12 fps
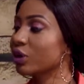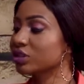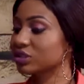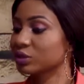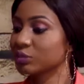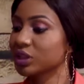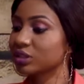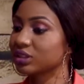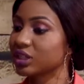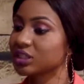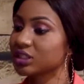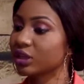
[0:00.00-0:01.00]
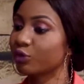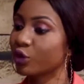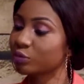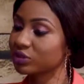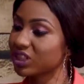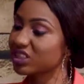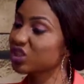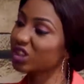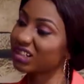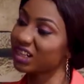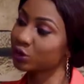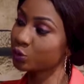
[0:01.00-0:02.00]
words, you mean from dating you
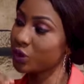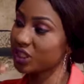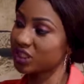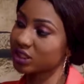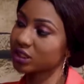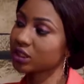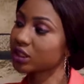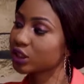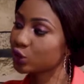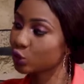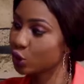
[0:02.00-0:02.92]
graduate to